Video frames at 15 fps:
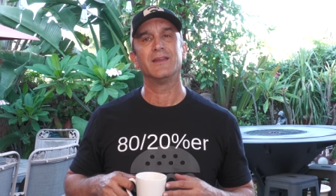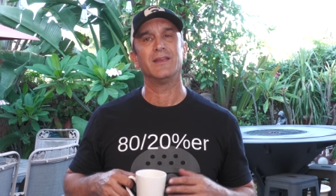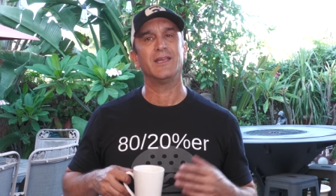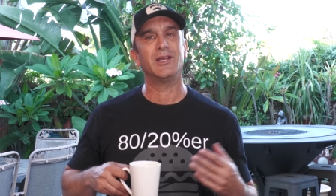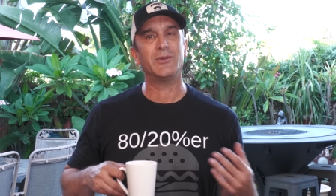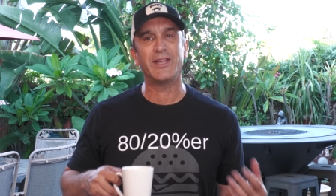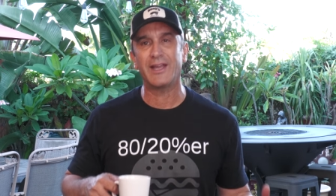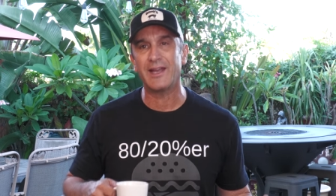
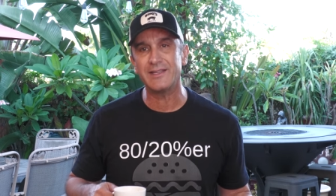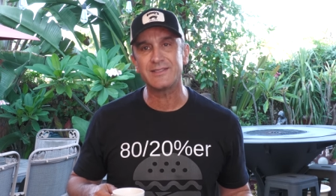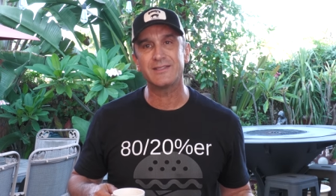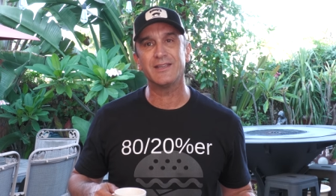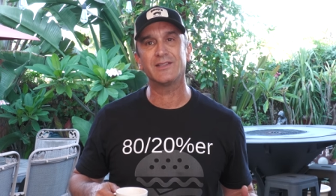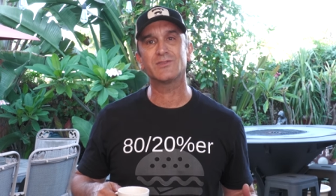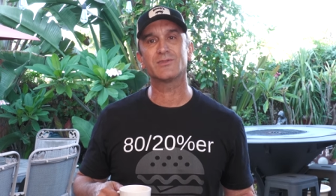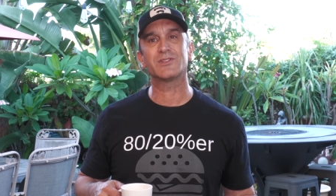Anyway guys,
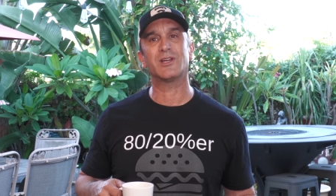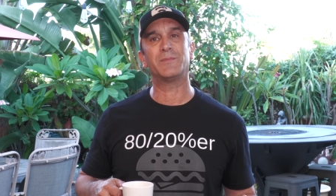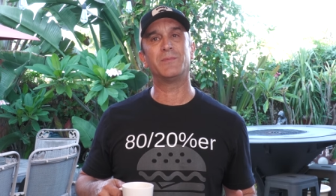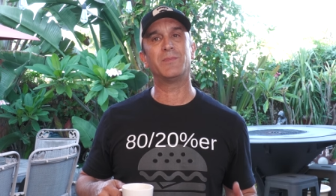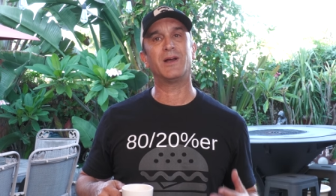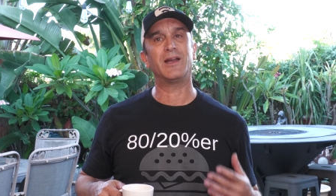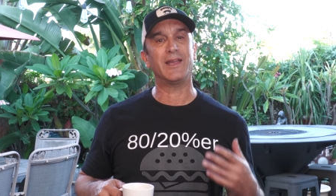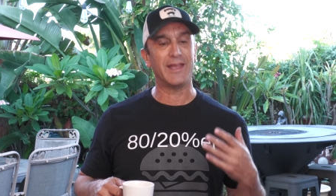thanks for stopping
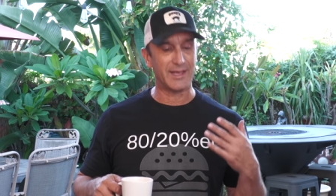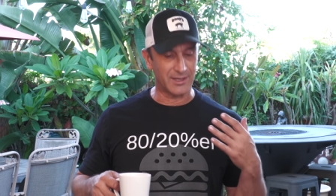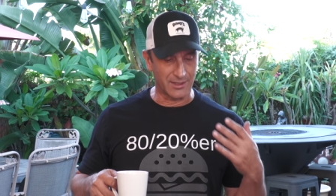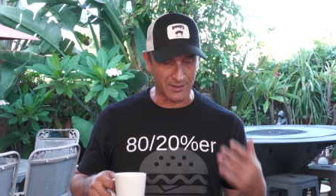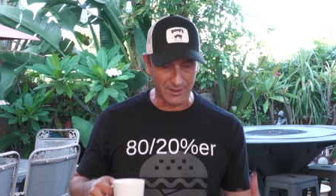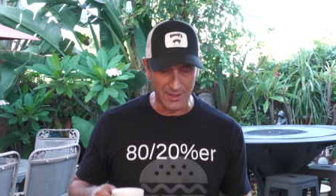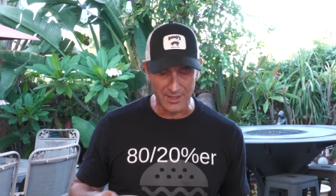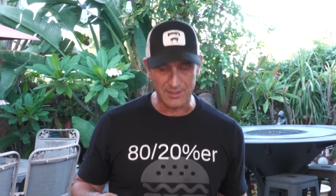by. Had a
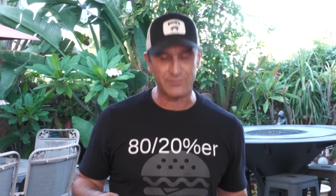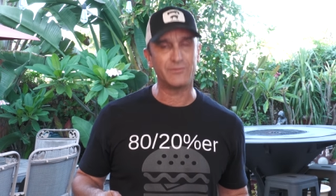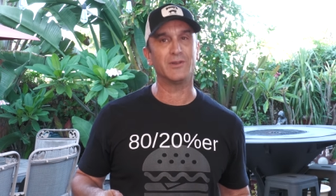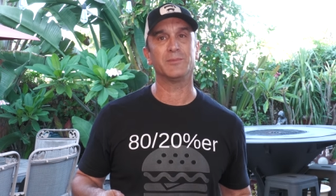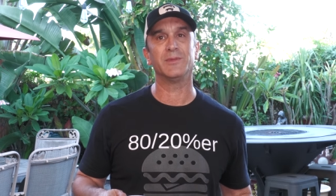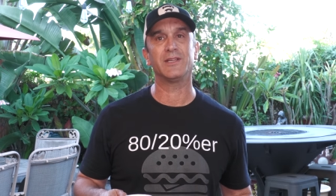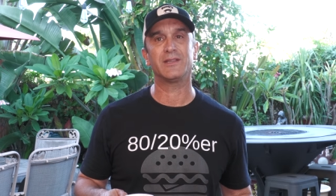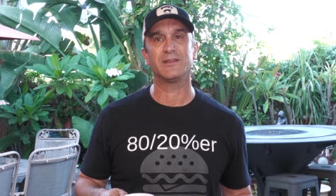lot of fun
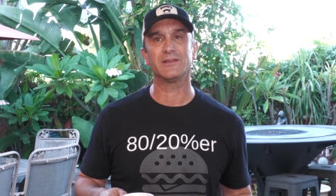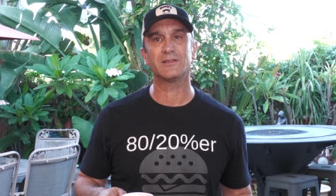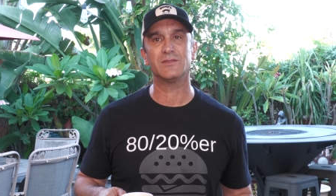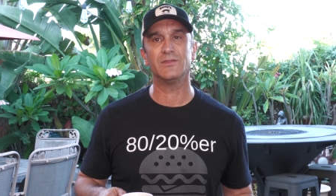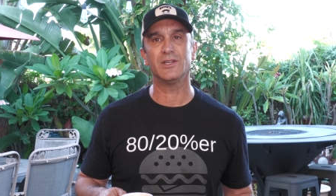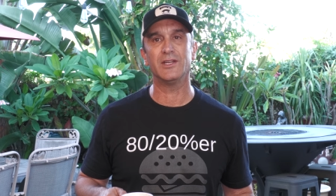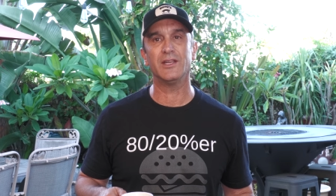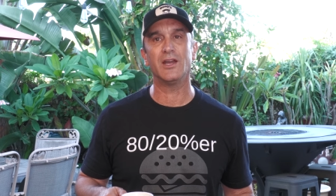making this
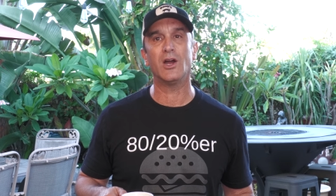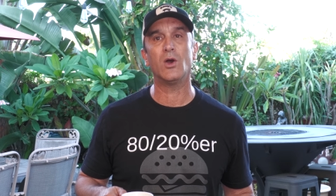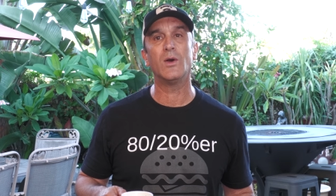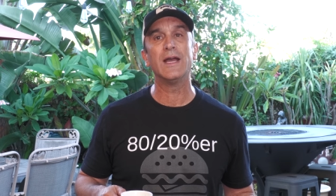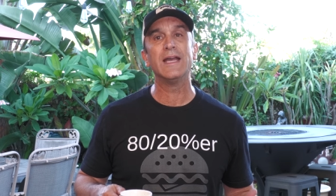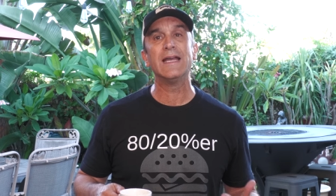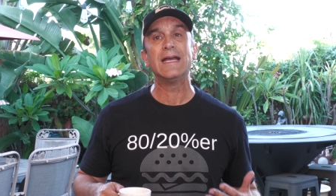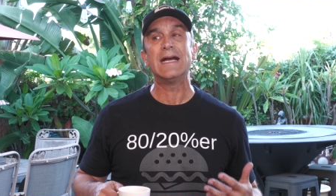video.
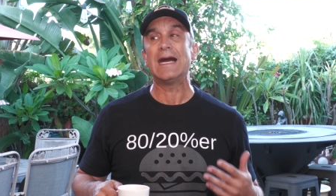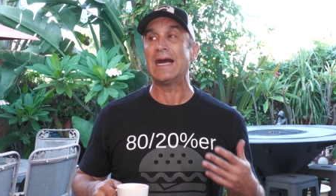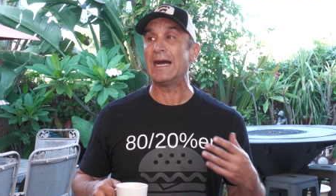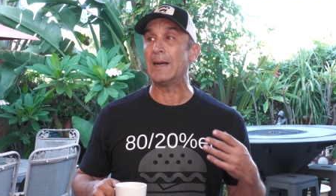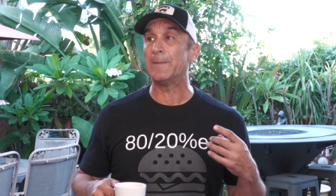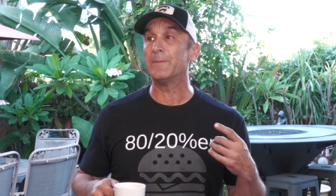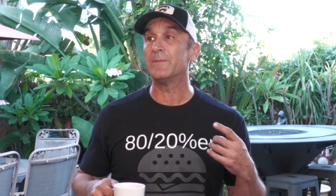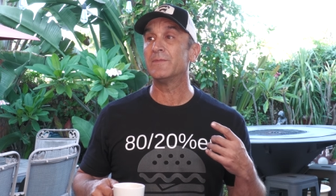
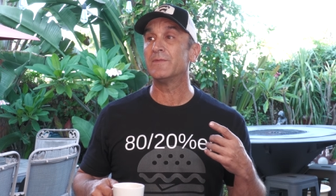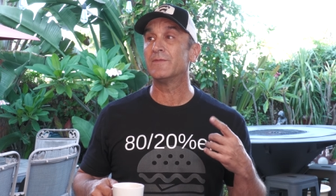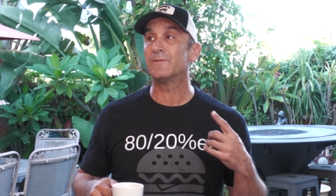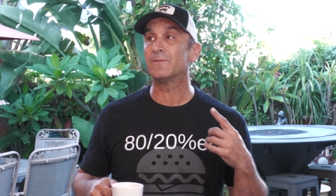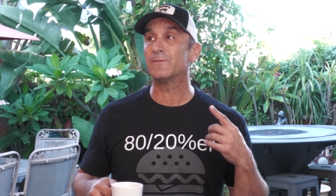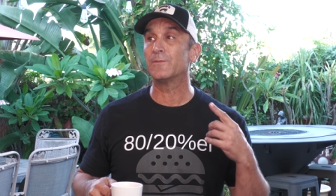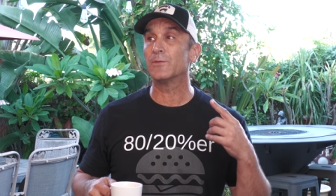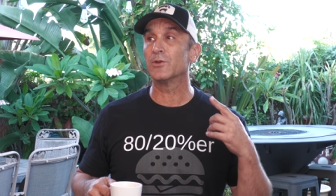Um,
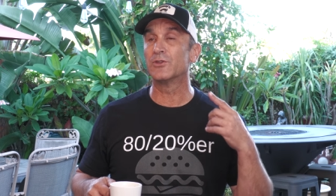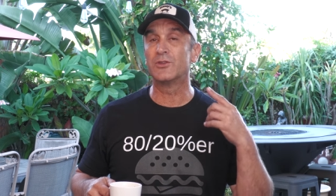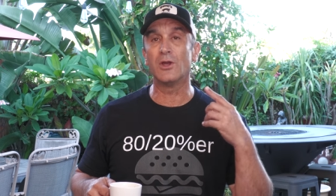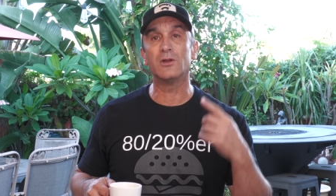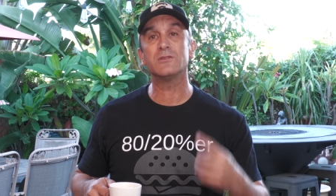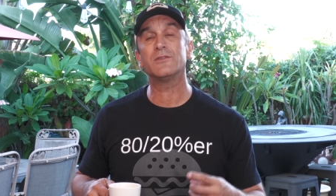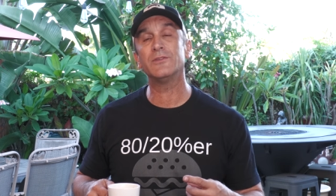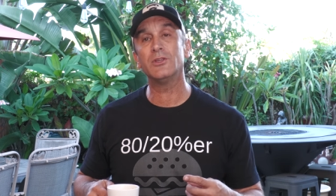for
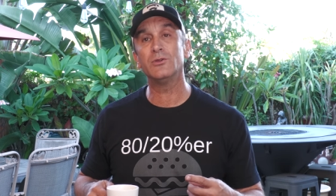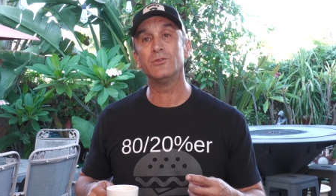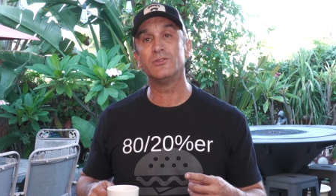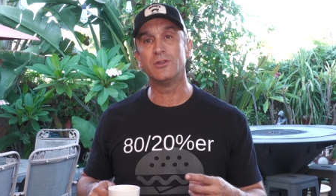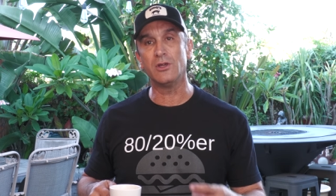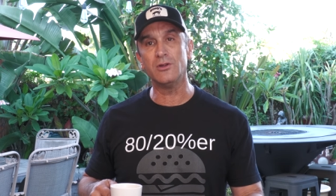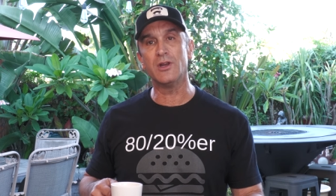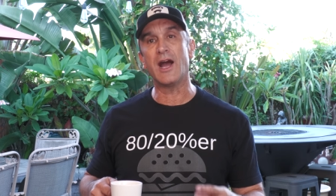those of you who
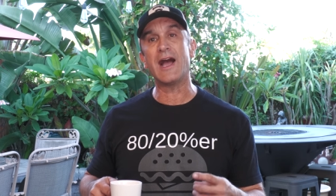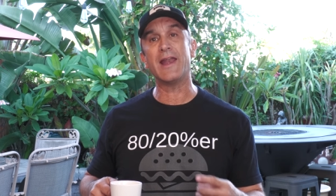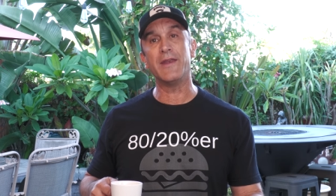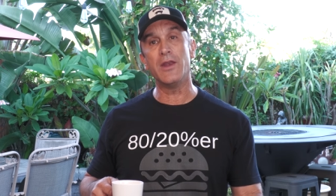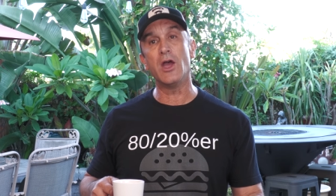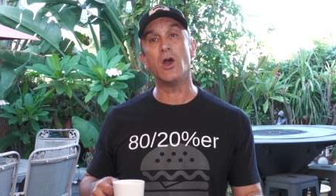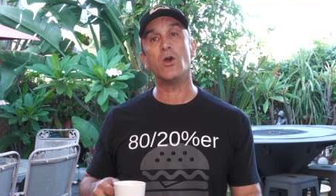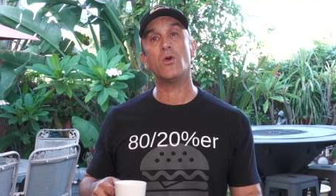do not
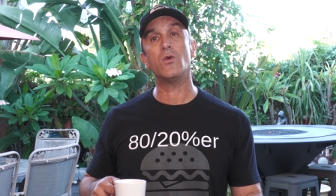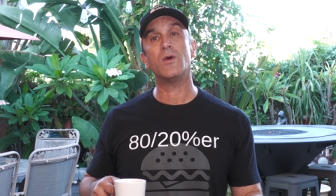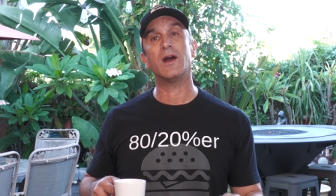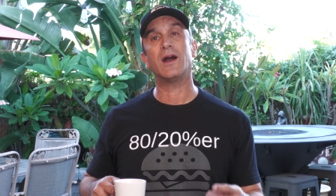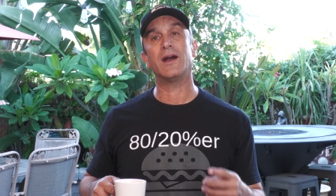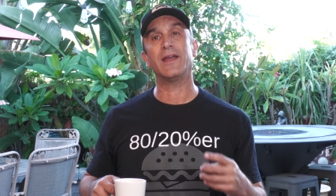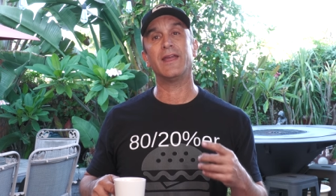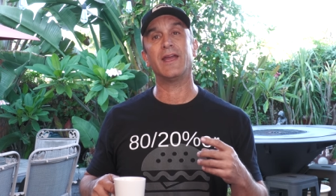know,
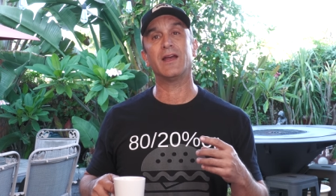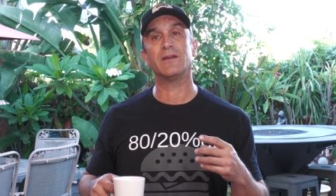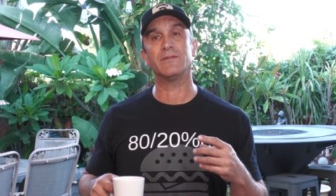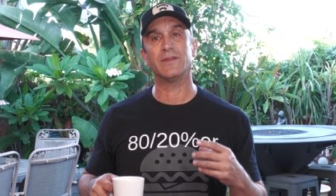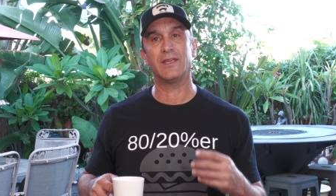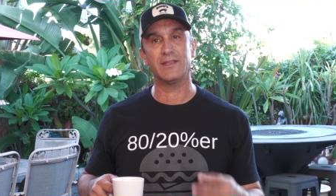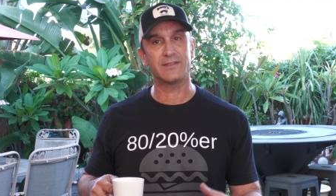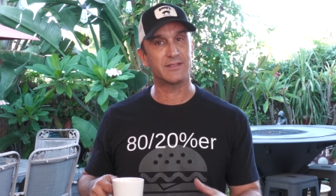I have
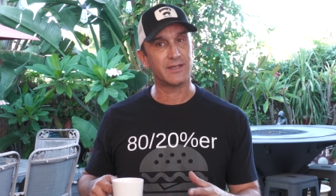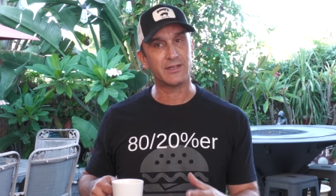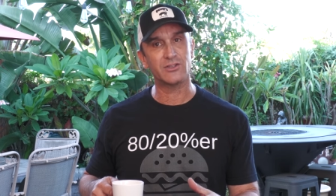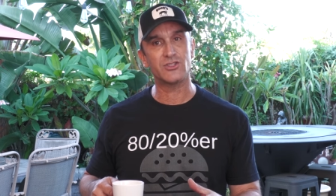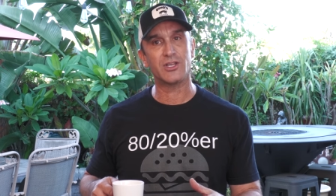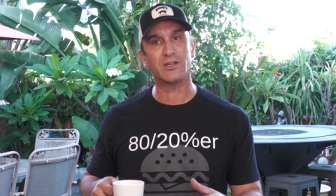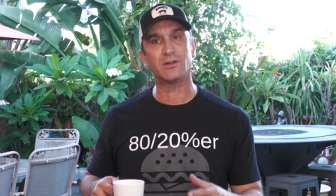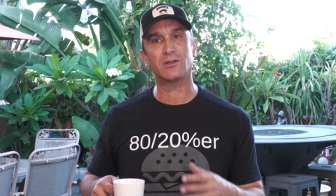a second
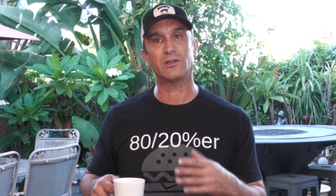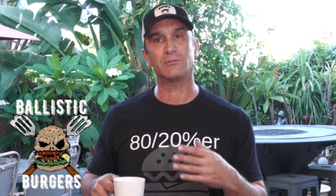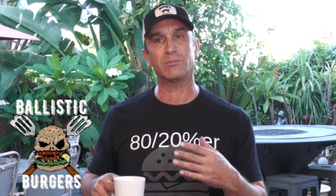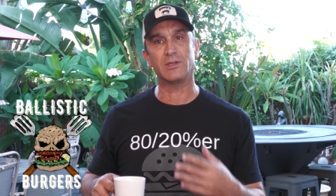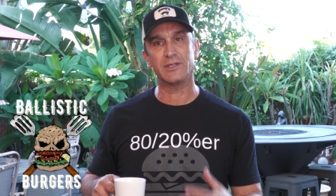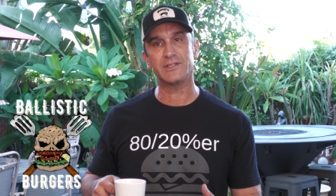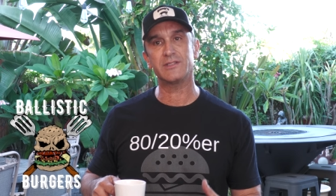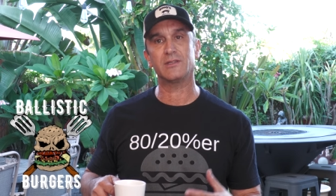channel called
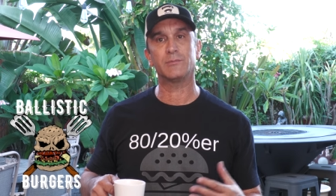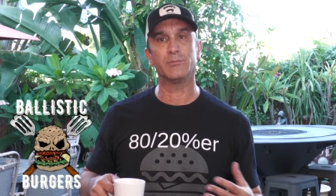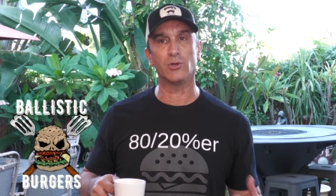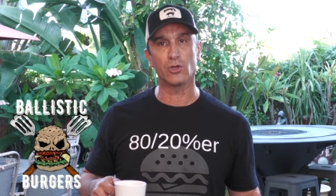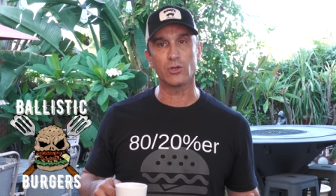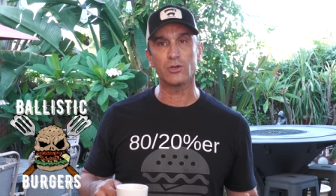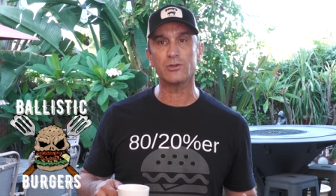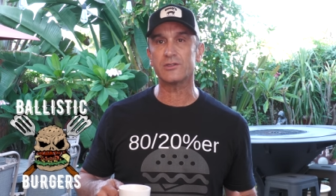Ballistic
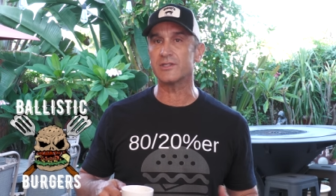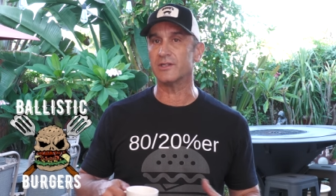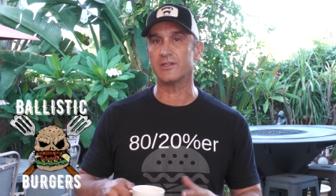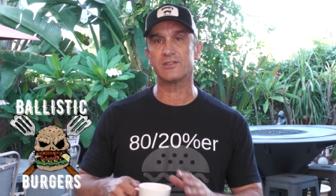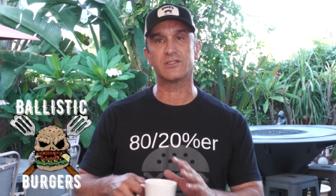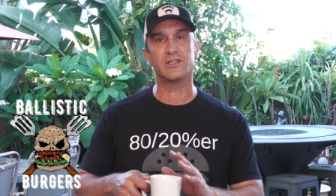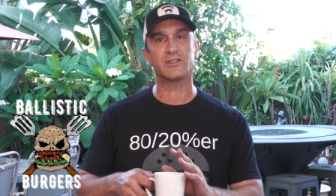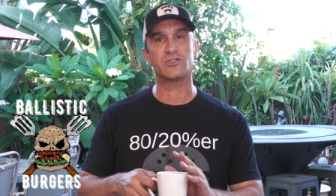Burgers and
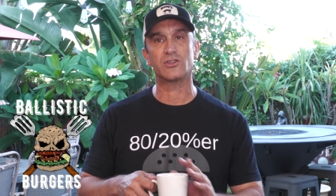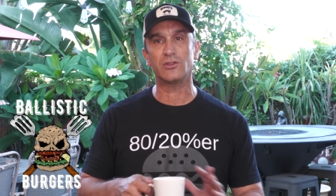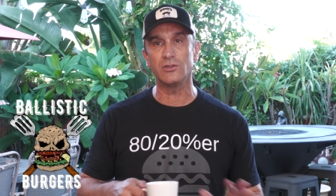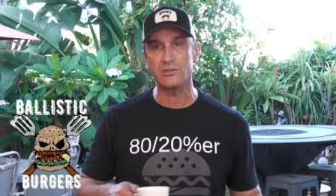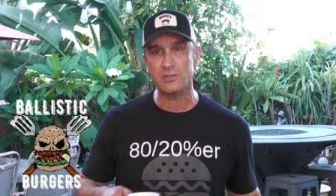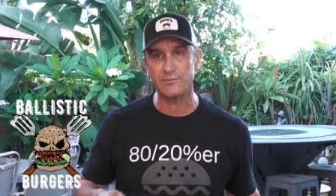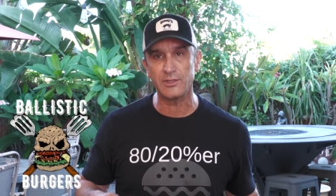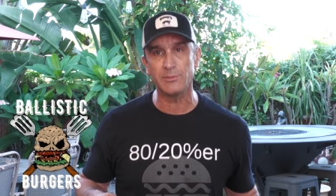it's
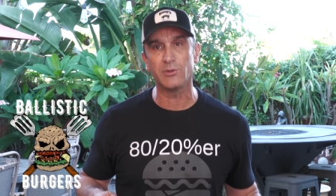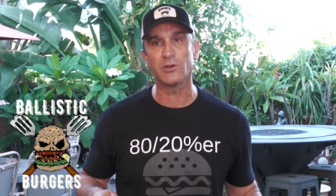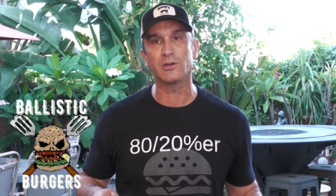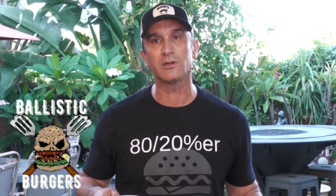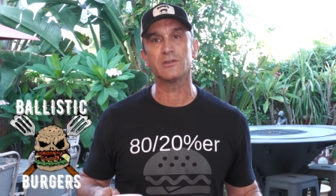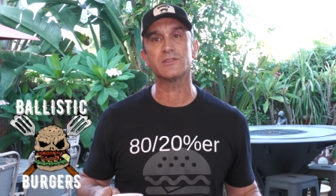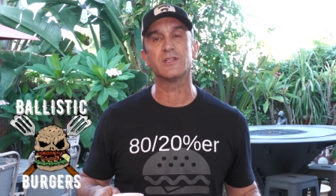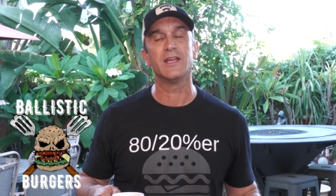exclusively
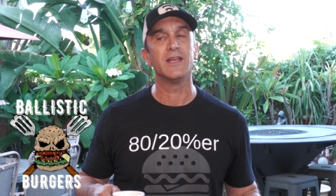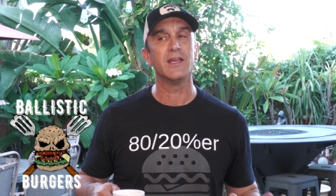burgers